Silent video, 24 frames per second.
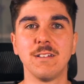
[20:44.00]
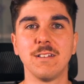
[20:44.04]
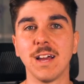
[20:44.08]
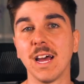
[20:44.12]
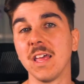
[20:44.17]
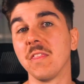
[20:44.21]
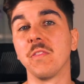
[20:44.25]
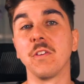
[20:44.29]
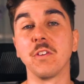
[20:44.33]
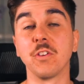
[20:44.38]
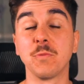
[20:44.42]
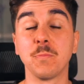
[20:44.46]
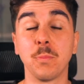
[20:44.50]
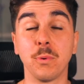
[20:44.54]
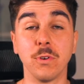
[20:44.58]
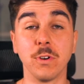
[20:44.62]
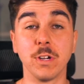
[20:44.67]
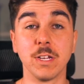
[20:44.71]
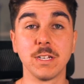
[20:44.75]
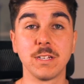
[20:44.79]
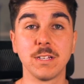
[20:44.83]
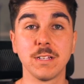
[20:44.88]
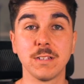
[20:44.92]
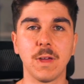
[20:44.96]
at this
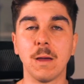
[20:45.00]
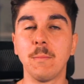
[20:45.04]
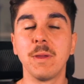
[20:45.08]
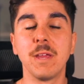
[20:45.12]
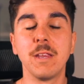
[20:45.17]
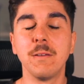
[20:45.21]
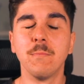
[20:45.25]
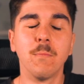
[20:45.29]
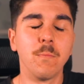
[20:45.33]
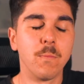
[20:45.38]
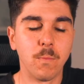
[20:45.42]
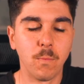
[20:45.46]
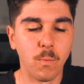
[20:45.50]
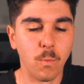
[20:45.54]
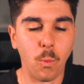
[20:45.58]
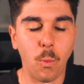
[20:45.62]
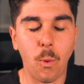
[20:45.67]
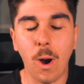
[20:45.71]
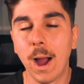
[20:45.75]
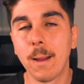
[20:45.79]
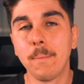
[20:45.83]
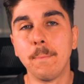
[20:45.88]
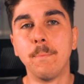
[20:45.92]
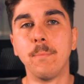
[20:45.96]
point. I mean,
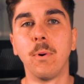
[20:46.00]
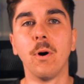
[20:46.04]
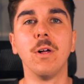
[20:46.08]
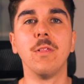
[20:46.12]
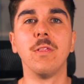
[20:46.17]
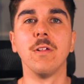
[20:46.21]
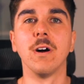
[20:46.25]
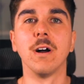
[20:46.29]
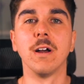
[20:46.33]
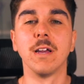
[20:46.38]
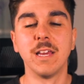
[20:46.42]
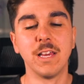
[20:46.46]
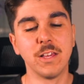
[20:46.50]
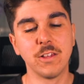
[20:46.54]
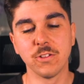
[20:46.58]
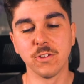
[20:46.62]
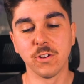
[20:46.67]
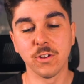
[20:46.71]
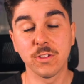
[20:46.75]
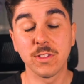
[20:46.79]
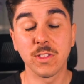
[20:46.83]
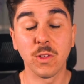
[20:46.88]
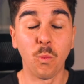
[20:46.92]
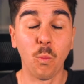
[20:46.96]
why bother? He's
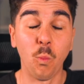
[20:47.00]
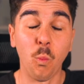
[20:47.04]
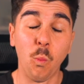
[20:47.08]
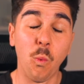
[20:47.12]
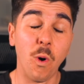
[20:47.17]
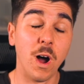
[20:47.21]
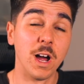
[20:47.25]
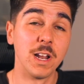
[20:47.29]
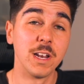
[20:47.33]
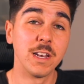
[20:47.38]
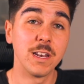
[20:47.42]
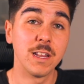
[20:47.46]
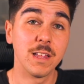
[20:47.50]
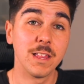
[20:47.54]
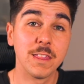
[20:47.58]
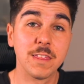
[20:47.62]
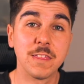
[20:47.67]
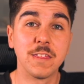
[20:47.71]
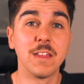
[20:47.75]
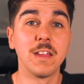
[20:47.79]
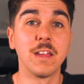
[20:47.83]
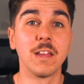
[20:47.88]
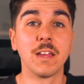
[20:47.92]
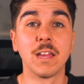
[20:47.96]
lost the one
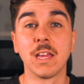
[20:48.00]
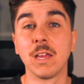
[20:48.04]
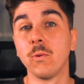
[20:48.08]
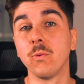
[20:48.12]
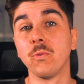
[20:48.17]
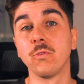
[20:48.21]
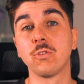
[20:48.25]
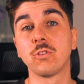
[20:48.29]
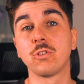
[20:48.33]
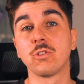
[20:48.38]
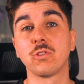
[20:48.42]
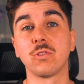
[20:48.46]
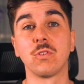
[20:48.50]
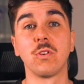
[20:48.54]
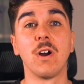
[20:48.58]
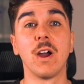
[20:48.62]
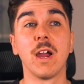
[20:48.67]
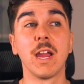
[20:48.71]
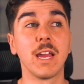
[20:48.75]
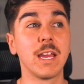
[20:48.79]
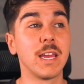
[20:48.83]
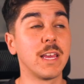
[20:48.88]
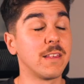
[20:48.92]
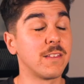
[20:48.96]
thing he was
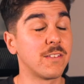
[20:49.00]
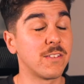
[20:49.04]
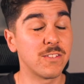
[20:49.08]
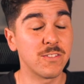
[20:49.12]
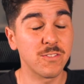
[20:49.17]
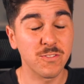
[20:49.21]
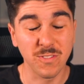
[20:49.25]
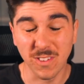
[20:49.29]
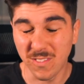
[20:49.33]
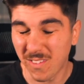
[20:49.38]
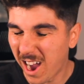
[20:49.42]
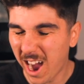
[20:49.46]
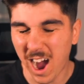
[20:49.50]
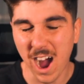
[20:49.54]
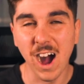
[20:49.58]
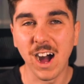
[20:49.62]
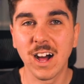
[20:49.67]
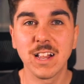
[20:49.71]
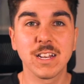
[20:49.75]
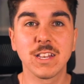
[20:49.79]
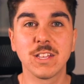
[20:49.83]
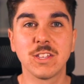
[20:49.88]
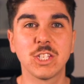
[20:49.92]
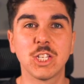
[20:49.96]
trying his
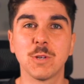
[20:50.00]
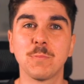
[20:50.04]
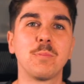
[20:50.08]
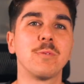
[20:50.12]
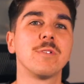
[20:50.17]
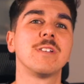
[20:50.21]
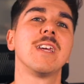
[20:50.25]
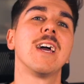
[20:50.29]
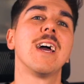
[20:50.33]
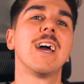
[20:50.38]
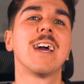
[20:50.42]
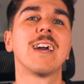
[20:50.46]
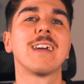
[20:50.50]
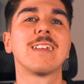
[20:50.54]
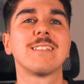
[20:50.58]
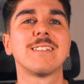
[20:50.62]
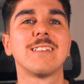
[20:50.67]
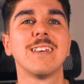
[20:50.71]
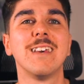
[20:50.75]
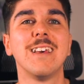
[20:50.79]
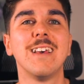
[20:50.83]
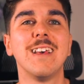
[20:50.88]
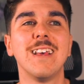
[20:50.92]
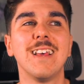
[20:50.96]
hardest to
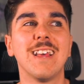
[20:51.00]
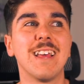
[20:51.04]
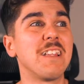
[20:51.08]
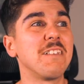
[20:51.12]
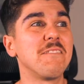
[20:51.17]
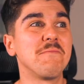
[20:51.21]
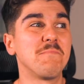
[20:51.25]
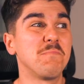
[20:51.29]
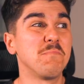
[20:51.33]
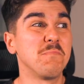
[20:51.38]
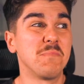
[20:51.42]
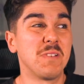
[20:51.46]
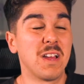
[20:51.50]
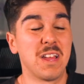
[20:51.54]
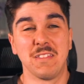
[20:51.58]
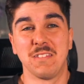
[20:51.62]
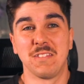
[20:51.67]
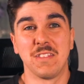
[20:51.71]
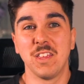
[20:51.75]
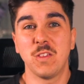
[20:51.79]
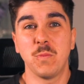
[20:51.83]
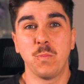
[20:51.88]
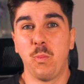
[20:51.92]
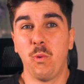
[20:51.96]
protect, and at
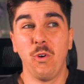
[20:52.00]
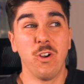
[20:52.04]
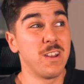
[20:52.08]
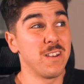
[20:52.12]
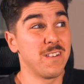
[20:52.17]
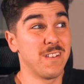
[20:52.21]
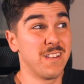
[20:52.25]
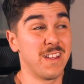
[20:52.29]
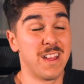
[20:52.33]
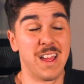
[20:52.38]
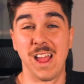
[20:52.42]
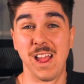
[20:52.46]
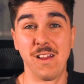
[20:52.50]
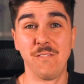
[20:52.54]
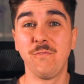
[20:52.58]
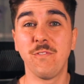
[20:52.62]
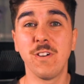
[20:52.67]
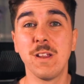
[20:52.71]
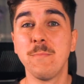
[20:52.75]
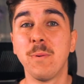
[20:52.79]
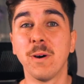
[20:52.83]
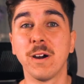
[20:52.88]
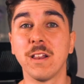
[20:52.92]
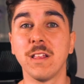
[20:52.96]
this point,
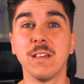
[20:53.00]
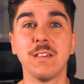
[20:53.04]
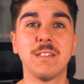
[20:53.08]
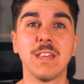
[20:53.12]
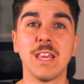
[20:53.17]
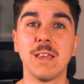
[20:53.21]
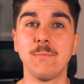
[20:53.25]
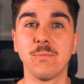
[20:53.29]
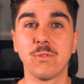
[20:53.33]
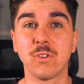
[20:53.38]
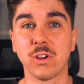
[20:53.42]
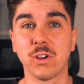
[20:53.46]
everybody seems